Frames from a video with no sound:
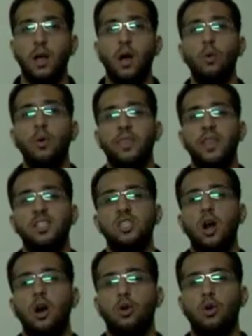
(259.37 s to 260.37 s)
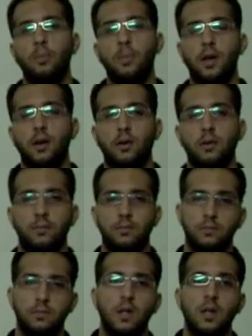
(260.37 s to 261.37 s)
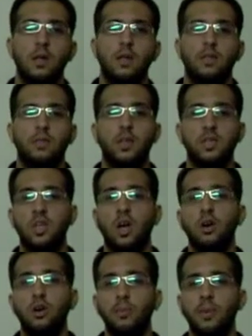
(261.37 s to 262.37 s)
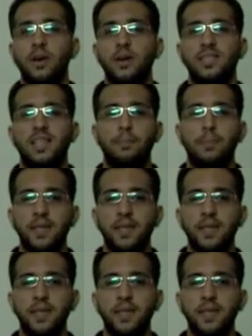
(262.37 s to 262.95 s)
Now with the sarcomere. The sarcomere is the